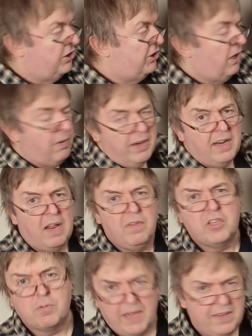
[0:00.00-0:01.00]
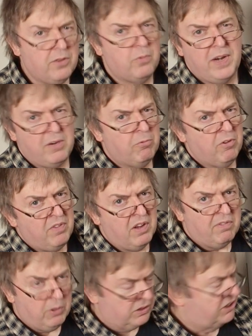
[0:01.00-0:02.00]
it to show it. Now, this will be in the written
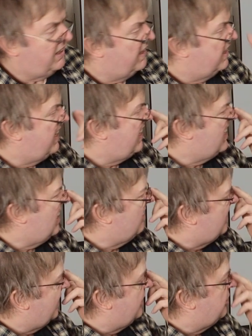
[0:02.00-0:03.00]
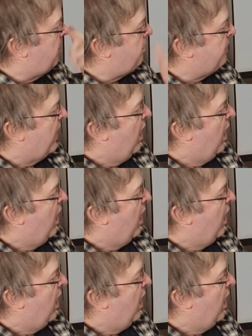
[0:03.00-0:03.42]
review if you want to see the details of this.